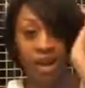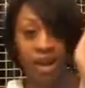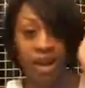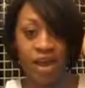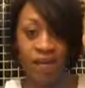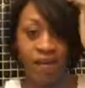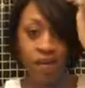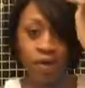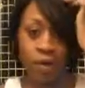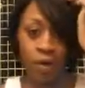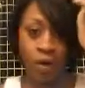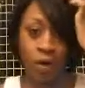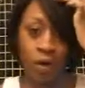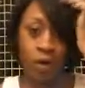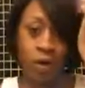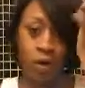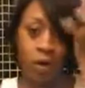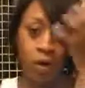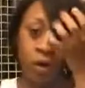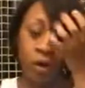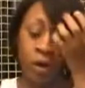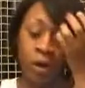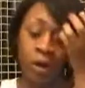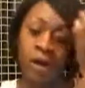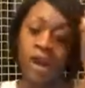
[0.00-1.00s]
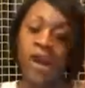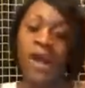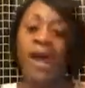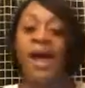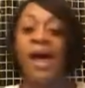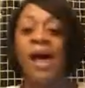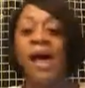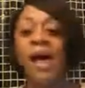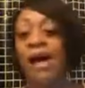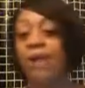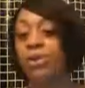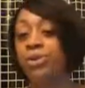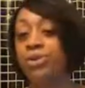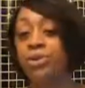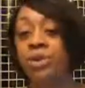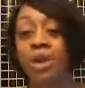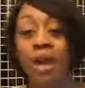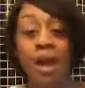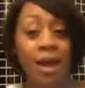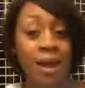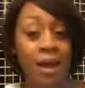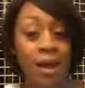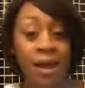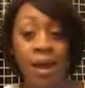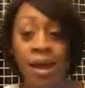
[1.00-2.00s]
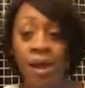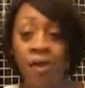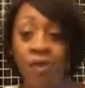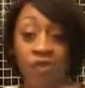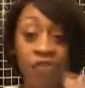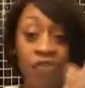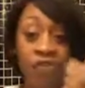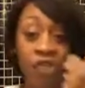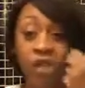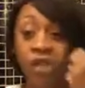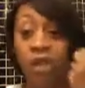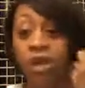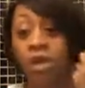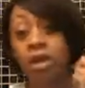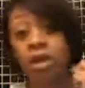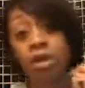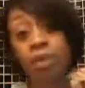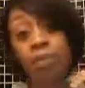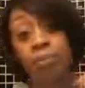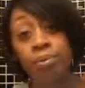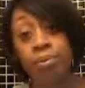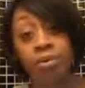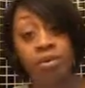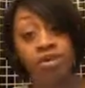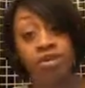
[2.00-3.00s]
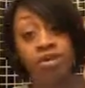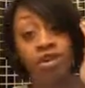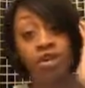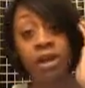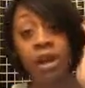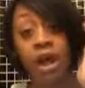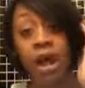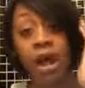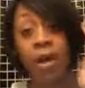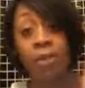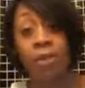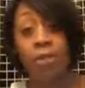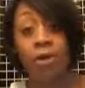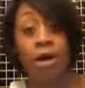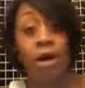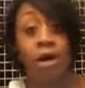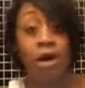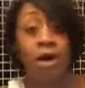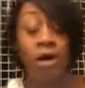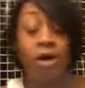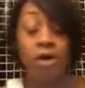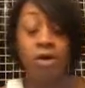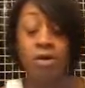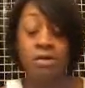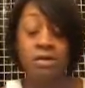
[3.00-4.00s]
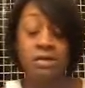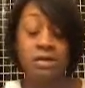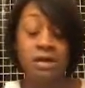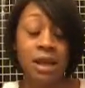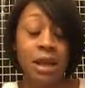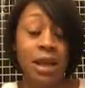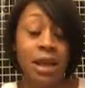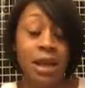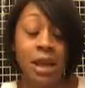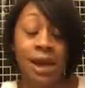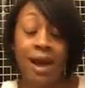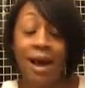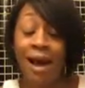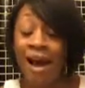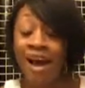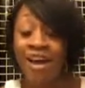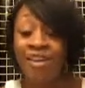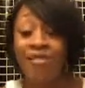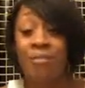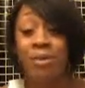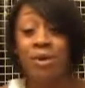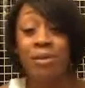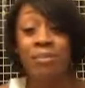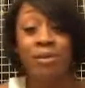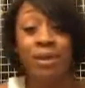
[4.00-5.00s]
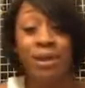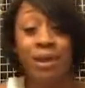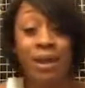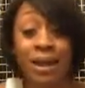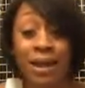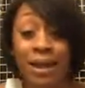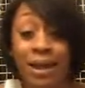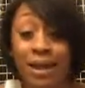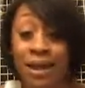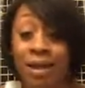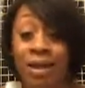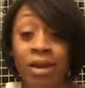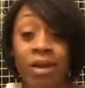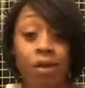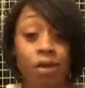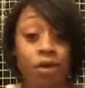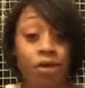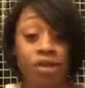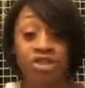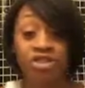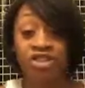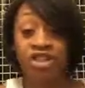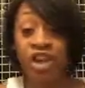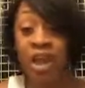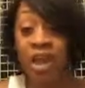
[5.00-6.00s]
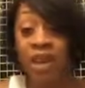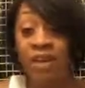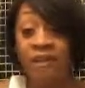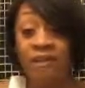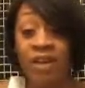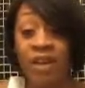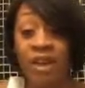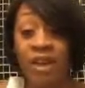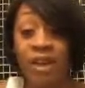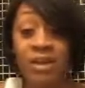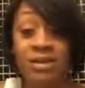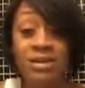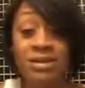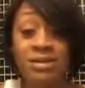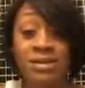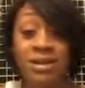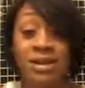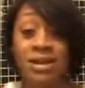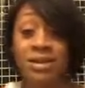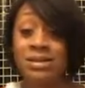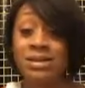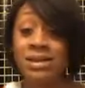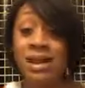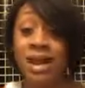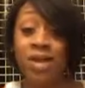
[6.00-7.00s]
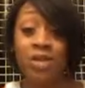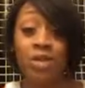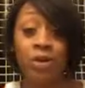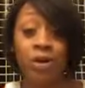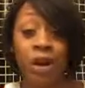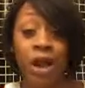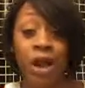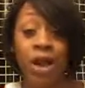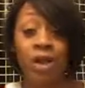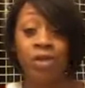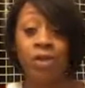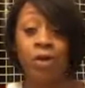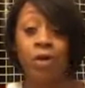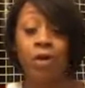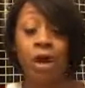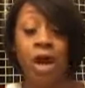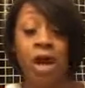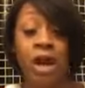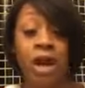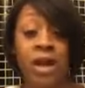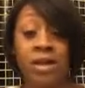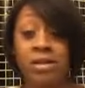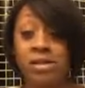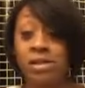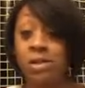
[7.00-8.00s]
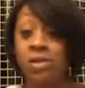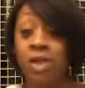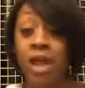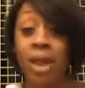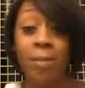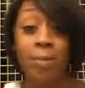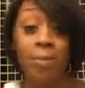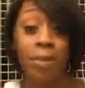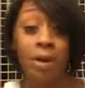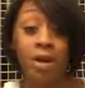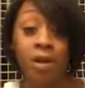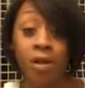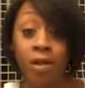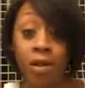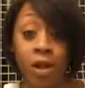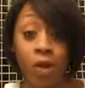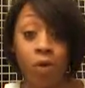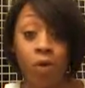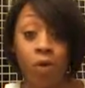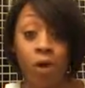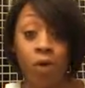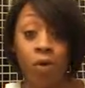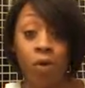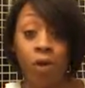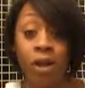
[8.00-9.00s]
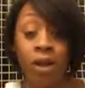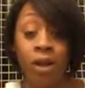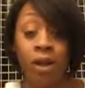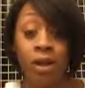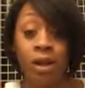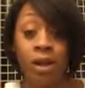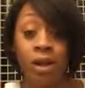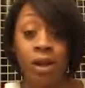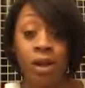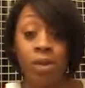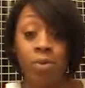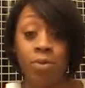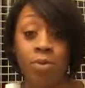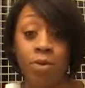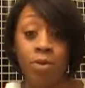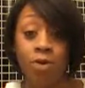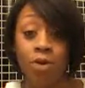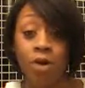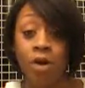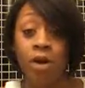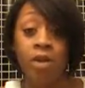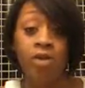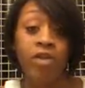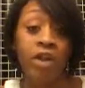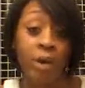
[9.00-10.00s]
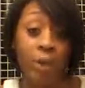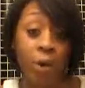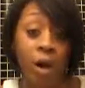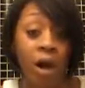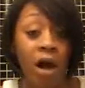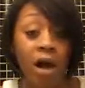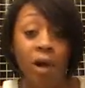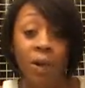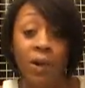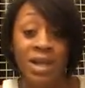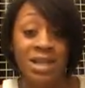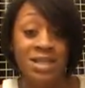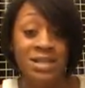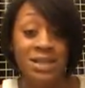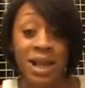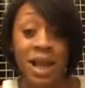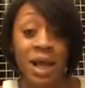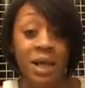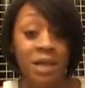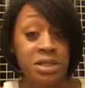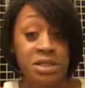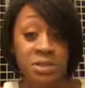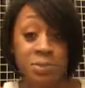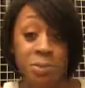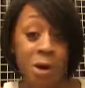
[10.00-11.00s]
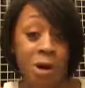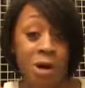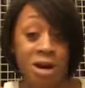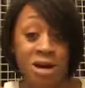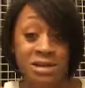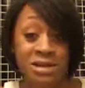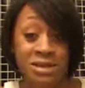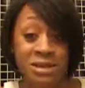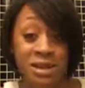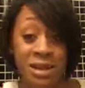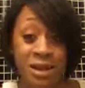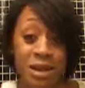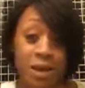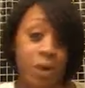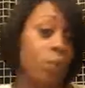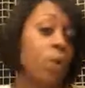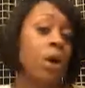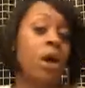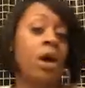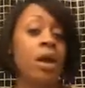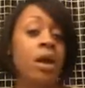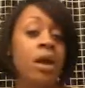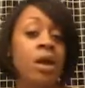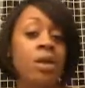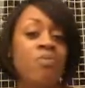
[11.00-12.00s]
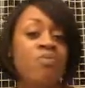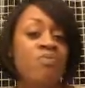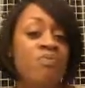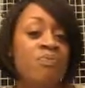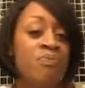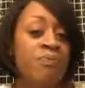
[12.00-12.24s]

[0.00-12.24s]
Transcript: I have going on. I do not have thick, bushy eyebrows. I've been plucking or shaving since 8th or 9th grade, so they barely grow in anymore, and they were always kind of sparse anyway.